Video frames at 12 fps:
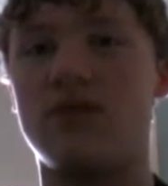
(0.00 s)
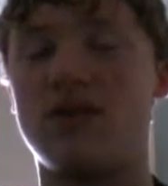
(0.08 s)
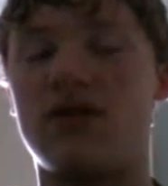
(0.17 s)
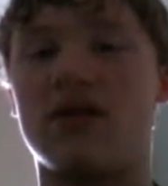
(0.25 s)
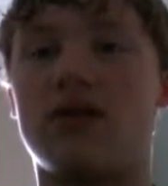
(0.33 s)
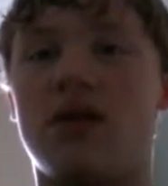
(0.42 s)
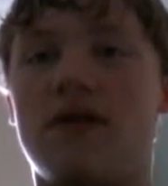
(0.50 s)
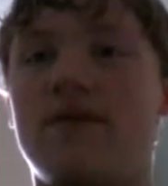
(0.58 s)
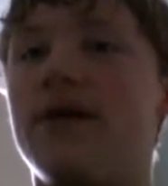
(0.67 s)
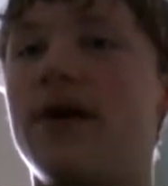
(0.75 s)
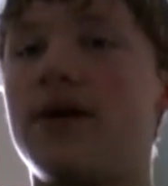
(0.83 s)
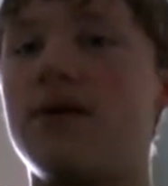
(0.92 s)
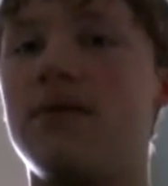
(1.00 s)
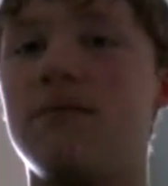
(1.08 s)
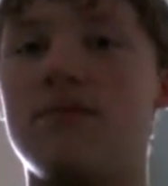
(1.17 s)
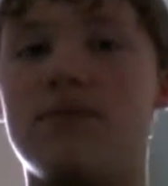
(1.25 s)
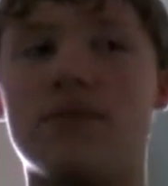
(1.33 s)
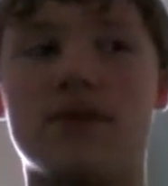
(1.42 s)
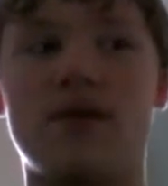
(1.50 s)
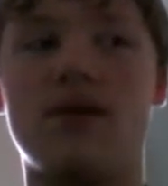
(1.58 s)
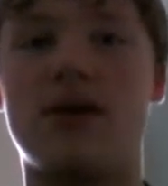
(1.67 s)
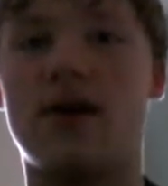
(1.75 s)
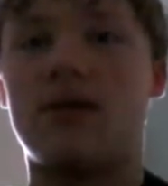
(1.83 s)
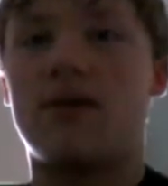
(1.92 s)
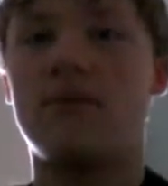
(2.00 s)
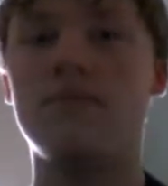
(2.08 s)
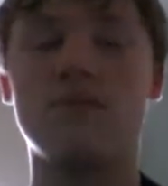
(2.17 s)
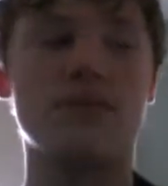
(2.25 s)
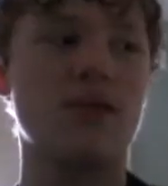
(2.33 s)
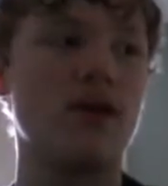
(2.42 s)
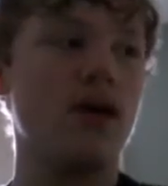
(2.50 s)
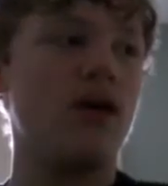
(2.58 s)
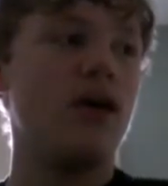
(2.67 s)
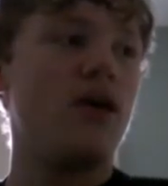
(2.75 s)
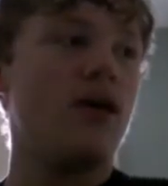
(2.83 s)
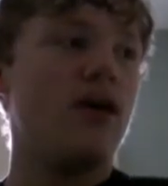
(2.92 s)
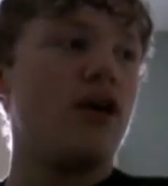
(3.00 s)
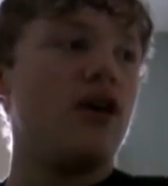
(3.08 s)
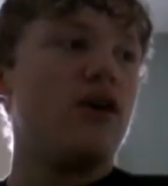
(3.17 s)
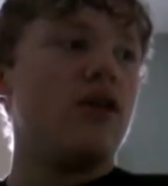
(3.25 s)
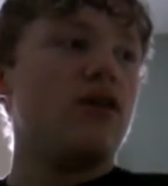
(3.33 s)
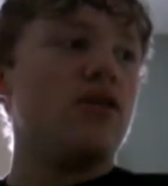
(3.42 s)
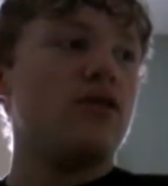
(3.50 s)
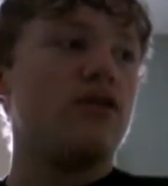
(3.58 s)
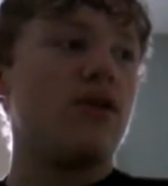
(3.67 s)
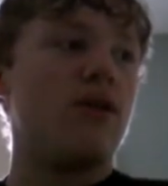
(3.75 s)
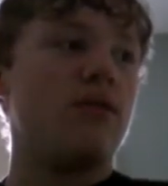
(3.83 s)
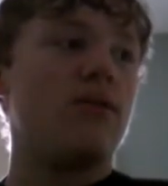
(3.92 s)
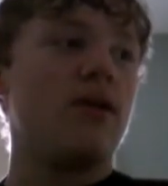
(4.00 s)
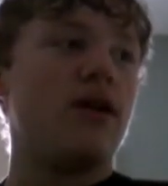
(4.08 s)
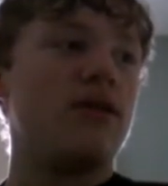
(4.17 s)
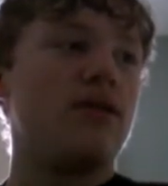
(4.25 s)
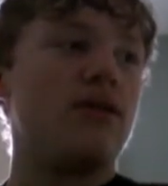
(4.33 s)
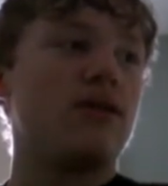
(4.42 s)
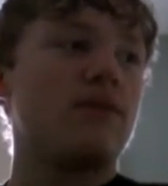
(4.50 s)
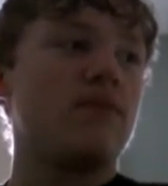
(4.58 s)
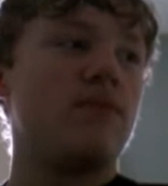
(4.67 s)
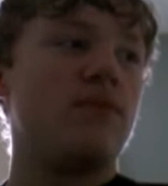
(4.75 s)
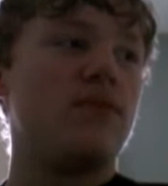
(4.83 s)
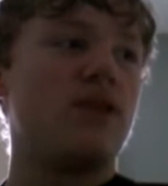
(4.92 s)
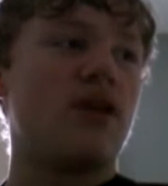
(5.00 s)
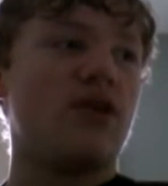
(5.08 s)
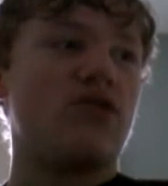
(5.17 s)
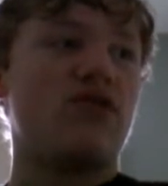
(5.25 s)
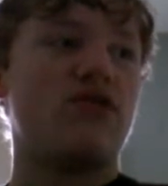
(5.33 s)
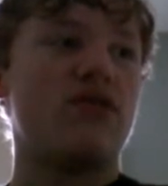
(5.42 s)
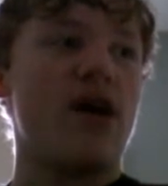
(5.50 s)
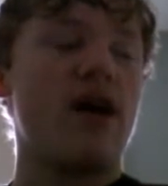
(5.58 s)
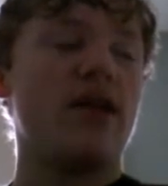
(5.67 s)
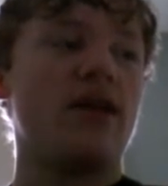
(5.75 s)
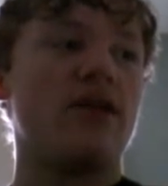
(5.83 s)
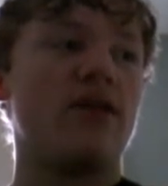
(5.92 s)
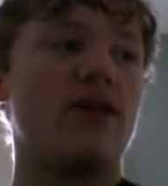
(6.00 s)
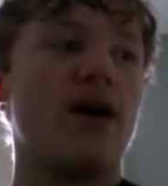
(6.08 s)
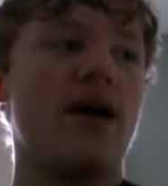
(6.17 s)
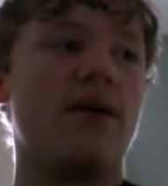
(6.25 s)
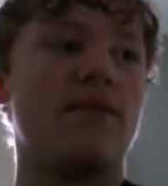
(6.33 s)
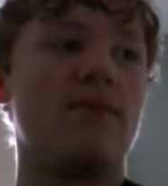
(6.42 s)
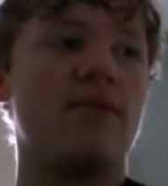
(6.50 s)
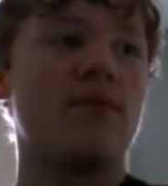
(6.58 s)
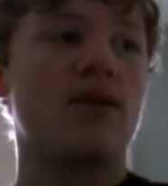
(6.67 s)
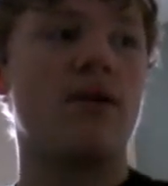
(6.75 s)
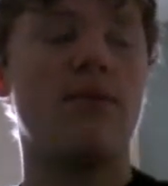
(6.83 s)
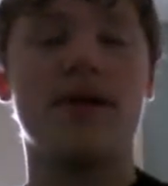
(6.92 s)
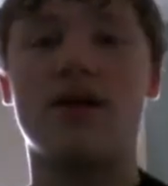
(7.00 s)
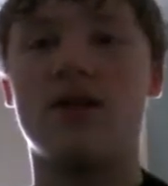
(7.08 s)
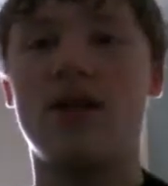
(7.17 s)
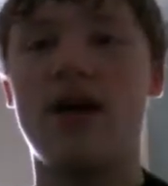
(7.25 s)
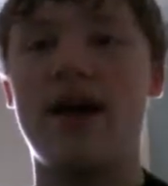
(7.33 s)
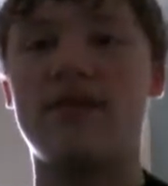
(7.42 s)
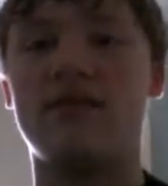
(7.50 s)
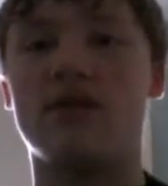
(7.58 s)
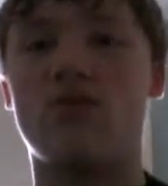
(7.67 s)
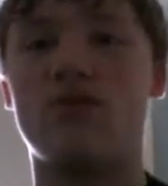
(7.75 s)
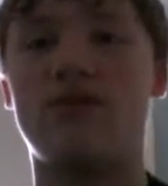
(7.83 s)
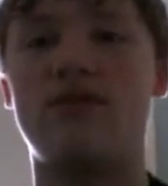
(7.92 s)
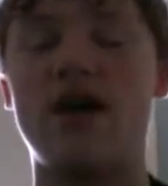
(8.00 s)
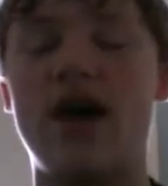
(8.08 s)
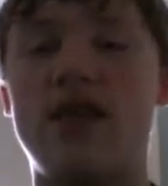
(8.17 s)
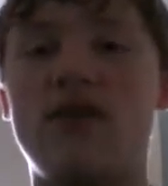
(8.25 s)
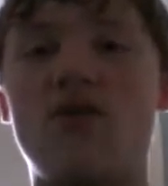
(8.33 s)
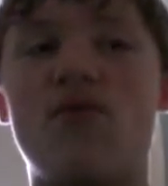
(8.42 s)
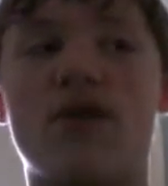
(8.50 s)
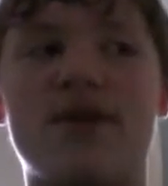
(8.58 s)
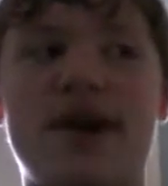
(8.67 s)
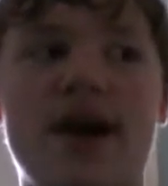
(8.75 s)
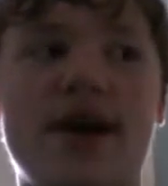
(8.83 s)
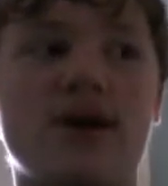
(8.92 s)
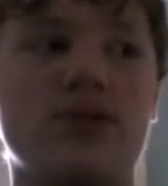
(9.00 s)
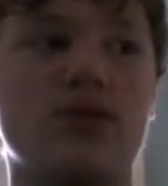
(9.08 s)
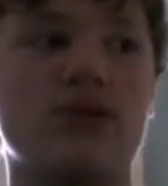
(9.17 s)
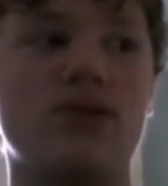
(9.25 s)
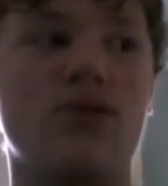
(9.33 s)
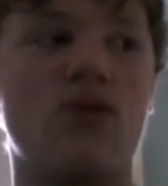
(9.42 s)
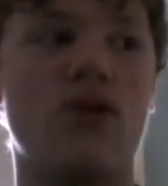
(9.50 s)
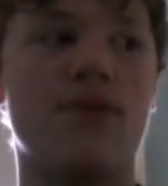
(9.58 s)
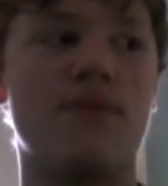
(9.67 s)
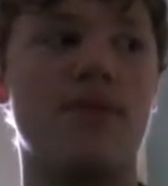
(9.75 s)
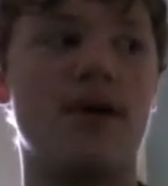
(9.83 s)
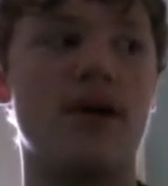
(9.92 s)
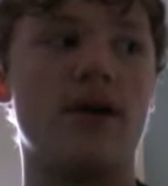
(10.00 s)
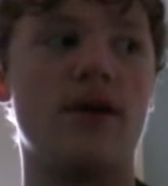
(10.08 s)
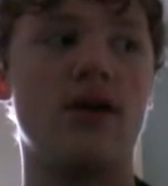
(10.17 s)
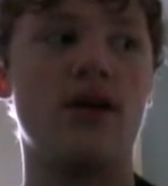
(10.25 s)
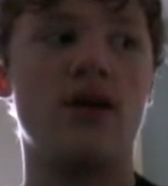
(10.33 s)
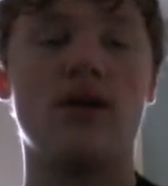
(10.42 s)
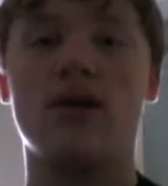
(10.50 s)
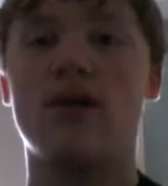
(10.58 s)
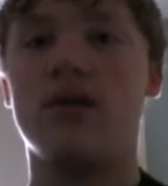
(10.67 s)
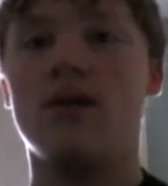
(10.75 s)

with the technique if you like. I don't know. So to get Sonic, you gotta complete Classic with 10 different characters or play